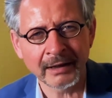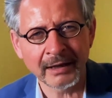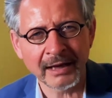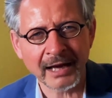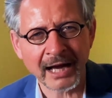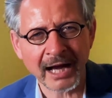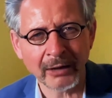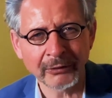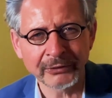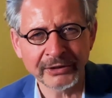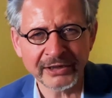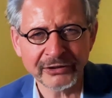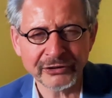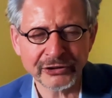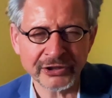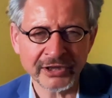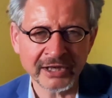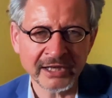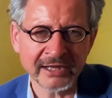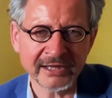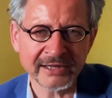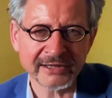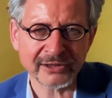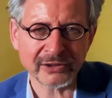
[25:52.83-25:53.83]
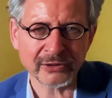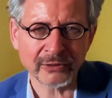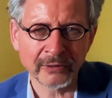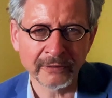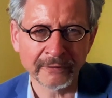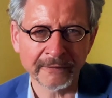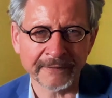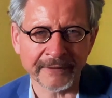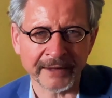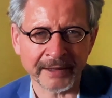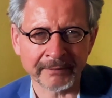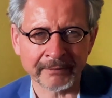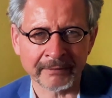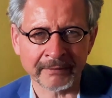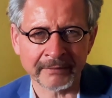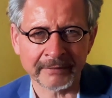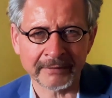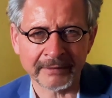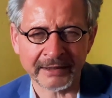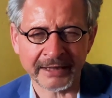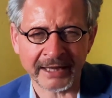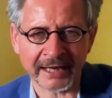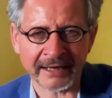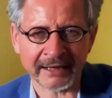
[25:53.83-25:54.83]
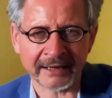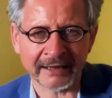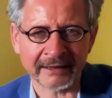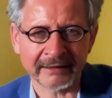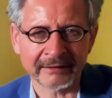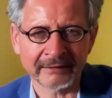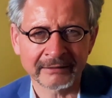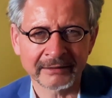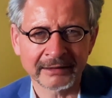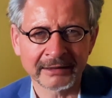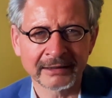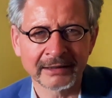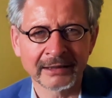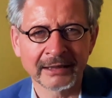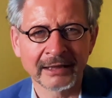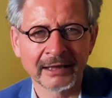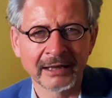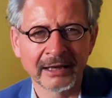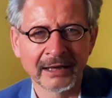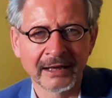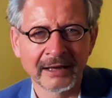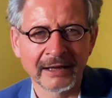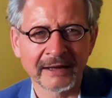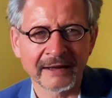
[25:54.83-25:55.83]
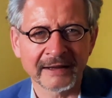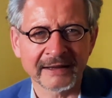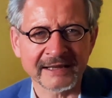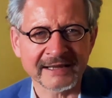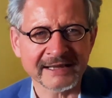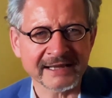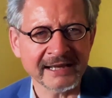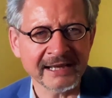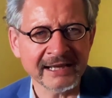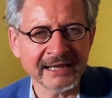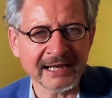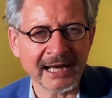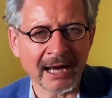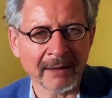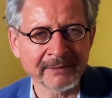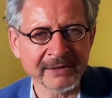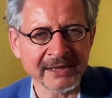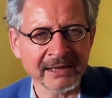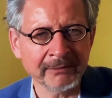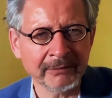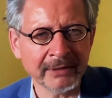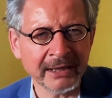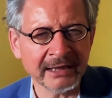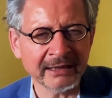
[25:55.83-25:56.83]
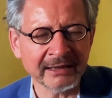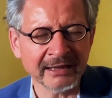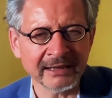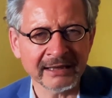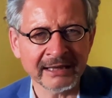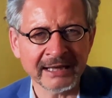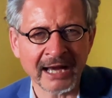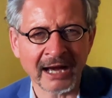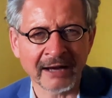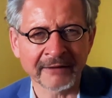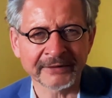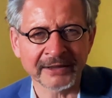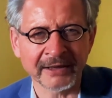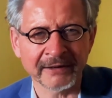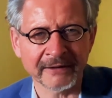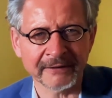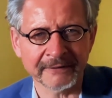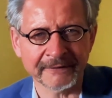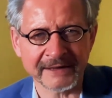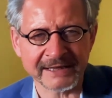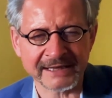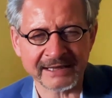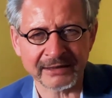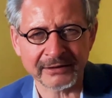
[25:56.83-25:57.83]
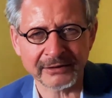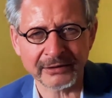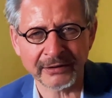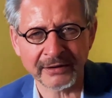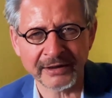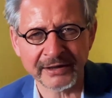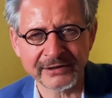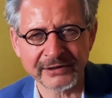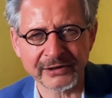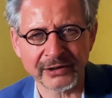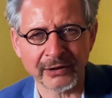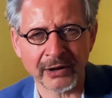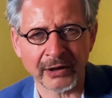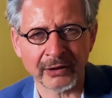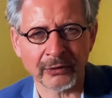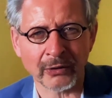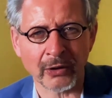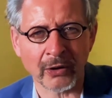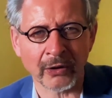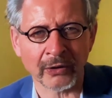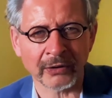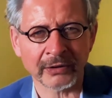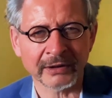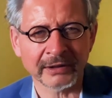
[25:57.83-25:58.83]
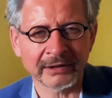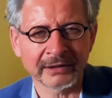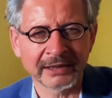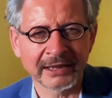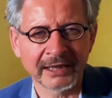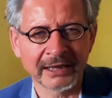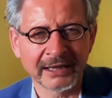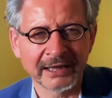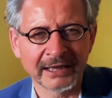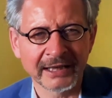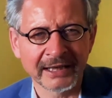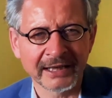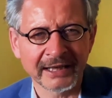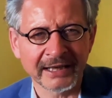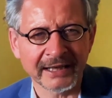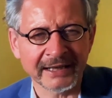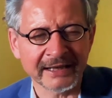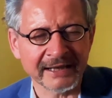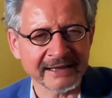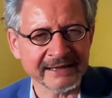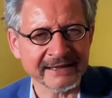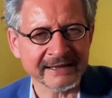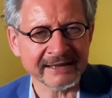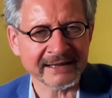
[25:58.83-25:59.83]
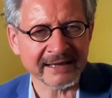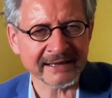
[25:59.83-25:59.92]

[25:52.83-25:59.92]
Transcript: How did she serve them then? The scene comes immediately after the visit to the synagogue. It is the